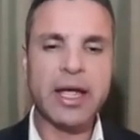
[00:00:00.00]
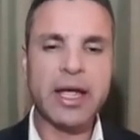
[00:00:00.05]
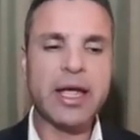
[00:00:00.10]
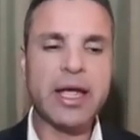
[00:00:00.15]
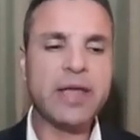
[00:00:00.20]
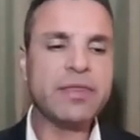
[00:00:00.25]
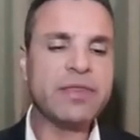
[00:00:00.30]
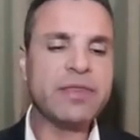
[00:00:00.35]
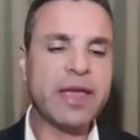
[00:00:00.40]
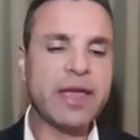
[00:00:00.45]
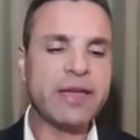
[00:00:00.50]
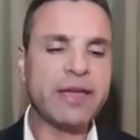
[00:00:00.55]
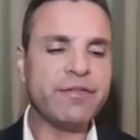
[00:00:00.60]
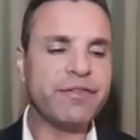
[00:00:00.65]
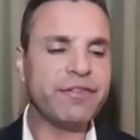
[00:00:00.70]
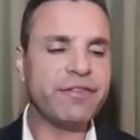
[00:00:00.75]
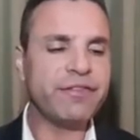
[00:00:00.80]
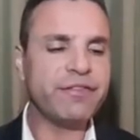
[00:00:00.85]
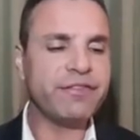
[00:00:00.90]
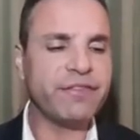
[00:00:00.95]
And they
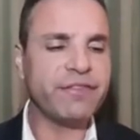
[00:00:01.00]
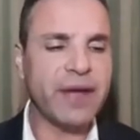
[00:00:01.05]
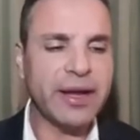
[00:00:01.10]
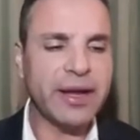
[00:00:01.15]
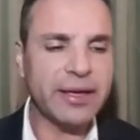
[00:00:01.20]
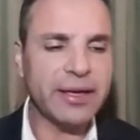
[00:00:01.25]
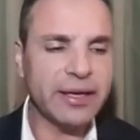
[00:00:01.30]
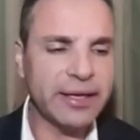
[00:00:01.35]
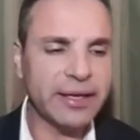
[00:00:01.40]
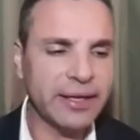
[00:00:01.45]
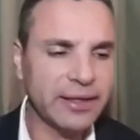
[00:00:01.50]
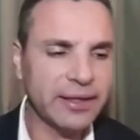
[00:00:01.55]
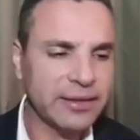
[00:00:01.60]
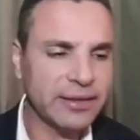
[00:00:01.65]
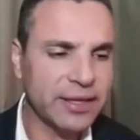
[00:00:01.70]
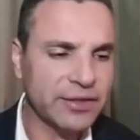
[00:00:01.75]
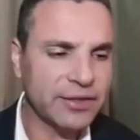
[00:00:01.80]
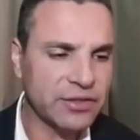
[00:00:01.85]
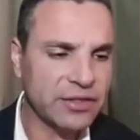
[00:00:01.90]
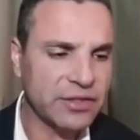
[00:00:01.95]

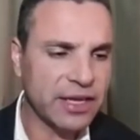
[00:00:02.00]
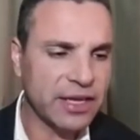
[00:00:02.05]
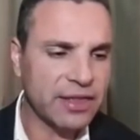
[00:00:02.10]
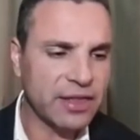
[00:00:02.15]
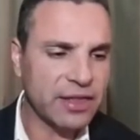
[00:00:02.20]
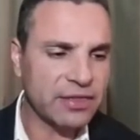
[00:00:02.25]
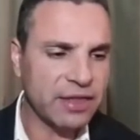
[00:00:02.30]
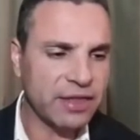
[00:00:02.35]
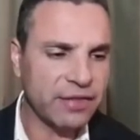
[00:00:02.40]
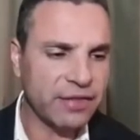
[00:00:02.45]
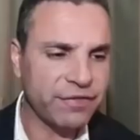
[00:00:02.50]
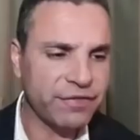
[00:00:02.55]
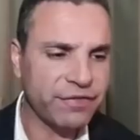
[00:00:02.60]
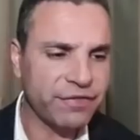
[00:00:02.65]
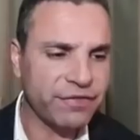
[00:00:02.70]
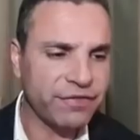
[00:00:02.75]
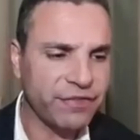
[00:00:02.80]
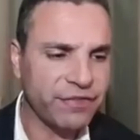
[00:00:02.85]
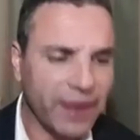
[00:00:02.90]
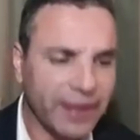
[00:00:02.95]
say that they
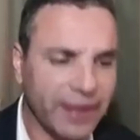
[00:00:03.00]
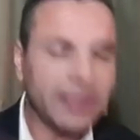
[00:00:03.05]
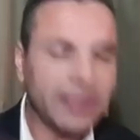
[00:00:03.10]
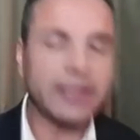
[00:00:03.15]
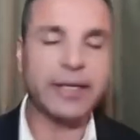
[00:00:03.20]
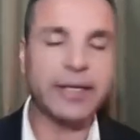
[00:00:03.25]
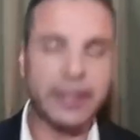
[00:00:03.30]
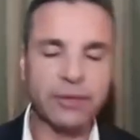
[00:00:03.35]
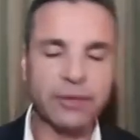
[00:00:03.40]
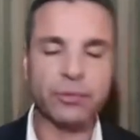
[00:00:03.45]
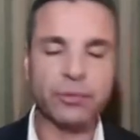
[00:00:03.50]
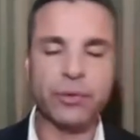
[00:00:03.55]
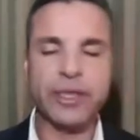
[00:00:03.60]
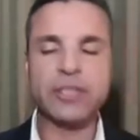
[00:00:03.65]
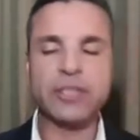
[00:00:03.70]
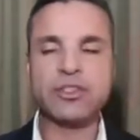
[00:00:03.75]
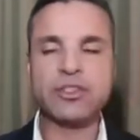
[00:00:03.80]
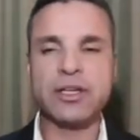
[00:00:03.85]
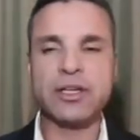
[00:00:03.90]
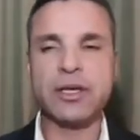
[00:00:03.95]
finally
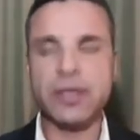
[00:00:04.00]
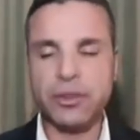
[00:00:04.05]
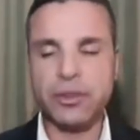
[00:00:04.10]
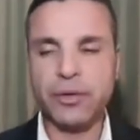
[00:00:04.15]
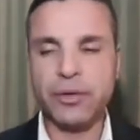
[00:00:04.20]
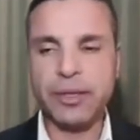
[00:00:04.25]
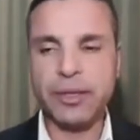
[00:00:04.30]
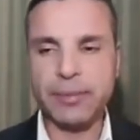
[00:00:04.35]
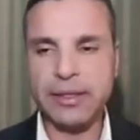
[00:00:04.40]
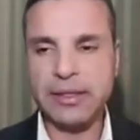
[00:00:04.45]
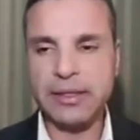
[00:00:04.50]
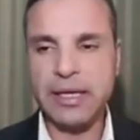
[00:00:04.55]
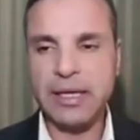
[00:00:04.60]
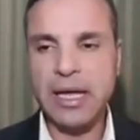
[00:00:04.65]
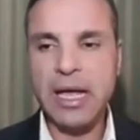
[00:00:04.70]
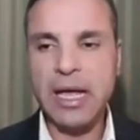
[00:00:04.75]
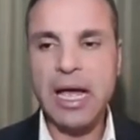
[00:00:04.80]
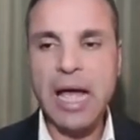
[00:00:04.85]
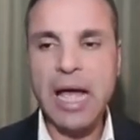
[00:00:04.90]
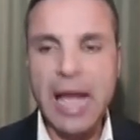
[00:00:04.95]
reached an agreement
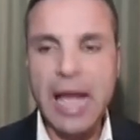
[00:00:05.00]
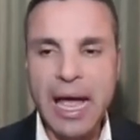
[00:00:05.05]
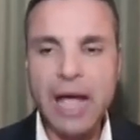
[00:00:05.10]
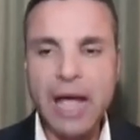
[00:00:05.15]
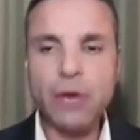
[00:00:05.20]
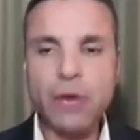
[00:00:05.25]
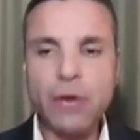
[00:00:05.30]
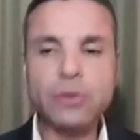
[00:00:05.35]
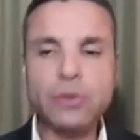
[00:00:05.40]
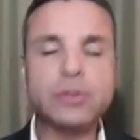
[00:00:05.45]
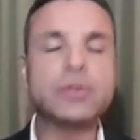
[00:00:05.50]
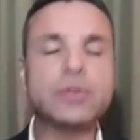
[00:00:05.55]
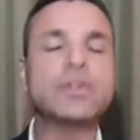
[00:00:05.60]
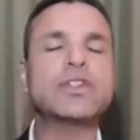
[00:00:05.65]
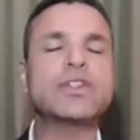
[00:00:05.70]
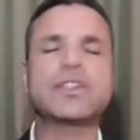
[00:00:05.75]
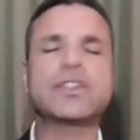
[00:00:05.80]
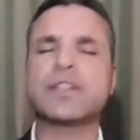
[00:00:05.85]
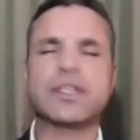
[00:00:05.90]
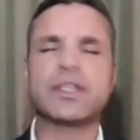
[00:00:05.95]
how to
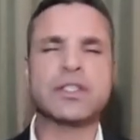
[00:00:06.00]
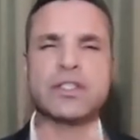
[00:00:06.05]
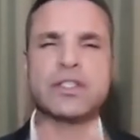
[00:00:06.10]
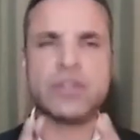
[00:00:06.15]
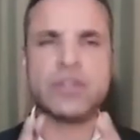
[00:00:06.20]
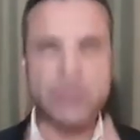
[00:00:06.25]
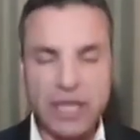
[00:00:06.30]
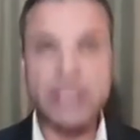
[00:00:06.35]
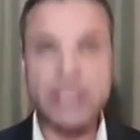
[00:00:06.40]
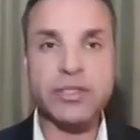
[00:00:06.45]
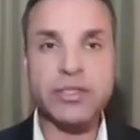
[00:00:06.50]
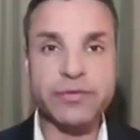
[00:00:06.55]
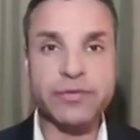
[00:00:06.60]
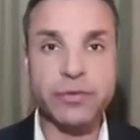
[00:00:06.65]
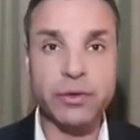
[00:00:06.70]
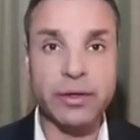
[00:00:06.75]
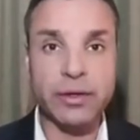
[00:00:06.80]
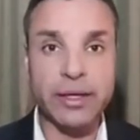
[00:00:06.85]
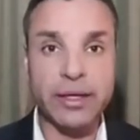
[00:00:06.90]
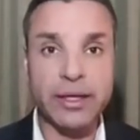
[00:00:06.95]

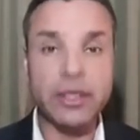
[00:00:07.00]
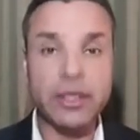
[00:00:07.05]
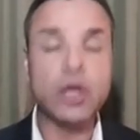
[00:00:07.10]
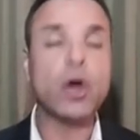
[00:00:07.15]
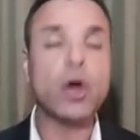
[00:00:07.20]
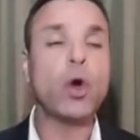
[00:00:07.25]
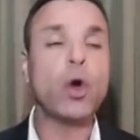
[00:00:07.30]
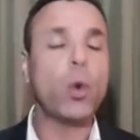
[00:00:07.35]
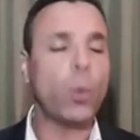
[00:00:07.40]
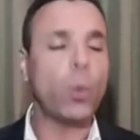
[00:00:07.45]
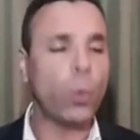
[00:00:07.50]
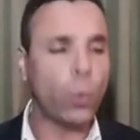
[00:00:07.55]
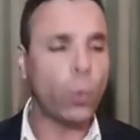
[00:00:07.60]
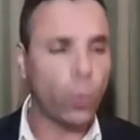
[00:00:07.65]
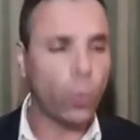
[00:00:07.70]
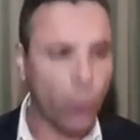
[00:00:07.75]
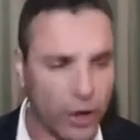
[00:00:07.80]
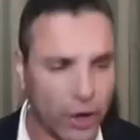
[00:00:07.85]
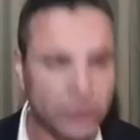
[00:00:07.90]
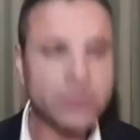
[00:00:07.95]
successfully
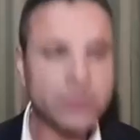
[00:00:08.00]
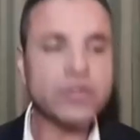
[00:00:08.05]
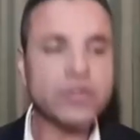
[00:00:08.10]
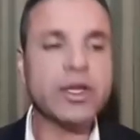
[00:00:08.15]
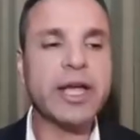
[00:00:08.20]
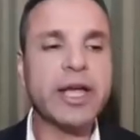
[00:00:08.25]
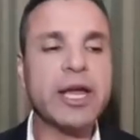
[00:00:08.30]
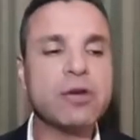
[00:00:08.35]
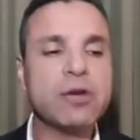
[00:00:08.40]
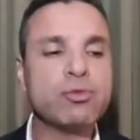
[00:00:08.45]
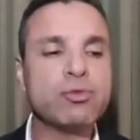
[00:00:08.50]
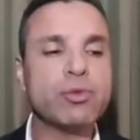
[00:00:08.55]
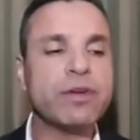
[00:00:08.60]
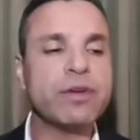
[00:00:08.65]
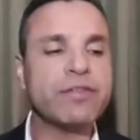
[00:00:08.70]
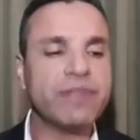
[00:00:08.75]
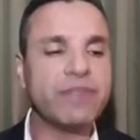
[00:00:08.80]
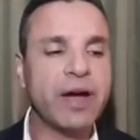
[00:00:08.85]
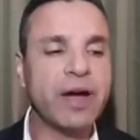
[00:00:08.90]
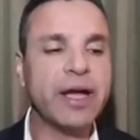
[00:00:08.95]
once again
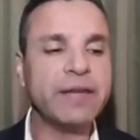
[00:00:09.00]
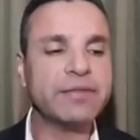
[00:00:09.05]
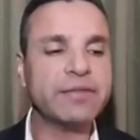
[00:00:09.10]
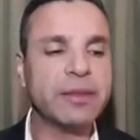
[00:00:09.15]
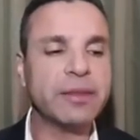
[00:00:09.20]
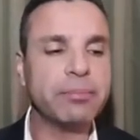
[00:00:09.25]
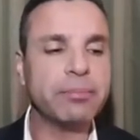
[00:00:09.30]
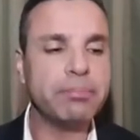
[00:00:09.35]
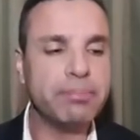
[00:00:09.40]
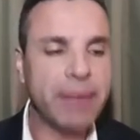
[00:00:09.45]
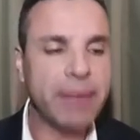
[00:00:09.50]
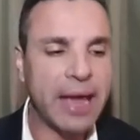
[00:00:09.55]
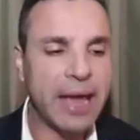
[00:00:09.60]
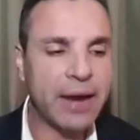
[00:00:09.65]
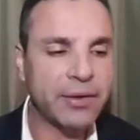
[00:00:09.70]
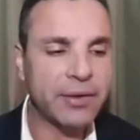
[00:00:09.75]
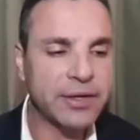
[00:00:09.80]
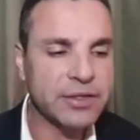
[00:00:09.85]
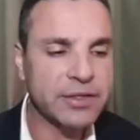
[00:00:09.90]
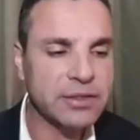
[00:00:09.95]
revive the
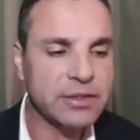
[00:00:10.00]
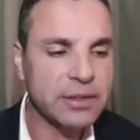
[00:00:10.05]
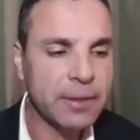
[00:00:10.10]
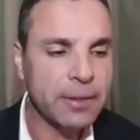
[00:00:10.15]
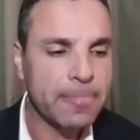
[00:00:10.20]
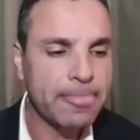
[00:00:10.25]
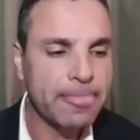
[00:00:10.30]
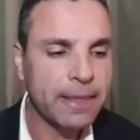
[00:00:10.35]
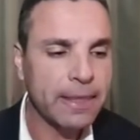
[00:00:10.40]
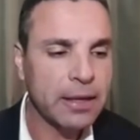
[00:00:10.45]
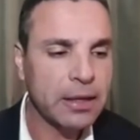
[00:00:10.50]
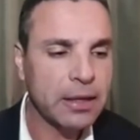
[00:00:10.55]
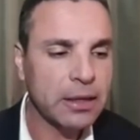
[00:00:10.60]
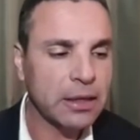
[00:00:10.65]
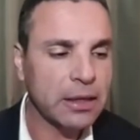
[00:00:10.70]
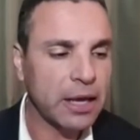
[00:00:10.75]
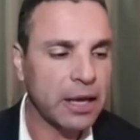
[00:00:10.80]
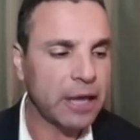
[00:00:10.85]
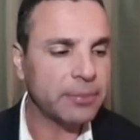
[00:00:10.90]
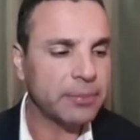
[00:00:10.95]
Paris
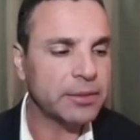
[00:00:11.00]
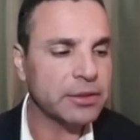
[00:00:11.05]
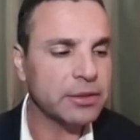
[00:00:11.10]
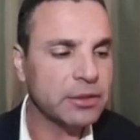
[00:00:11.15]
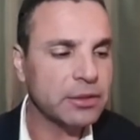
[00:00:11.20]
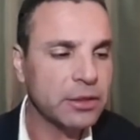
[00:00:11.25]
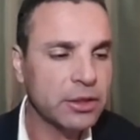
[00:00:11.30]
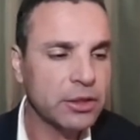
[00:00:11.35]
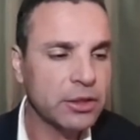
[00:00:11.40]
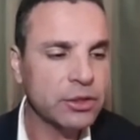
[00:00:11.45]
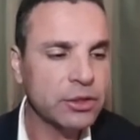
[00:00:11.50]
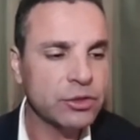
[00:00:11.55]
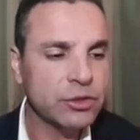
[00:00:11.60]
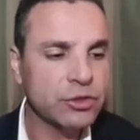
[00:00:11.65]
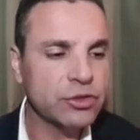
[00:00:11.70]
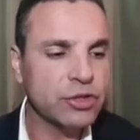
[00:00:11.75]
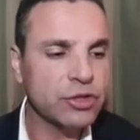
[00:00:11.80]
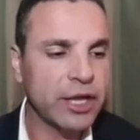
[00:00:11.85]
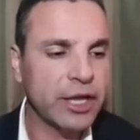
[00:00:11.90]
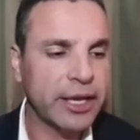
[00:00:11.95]
climate
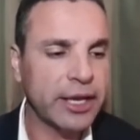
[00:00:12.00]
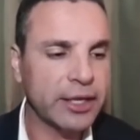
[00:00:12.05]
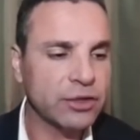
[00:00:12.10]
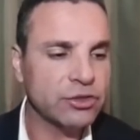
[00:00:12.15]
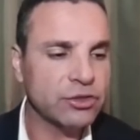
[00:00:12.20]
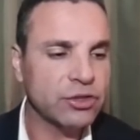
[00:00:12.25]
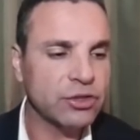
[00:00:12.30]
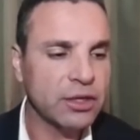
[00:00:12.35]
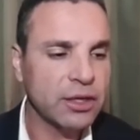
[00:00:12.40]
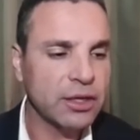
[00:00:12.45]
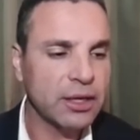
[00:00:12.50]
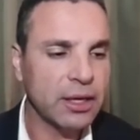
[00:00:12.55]
change.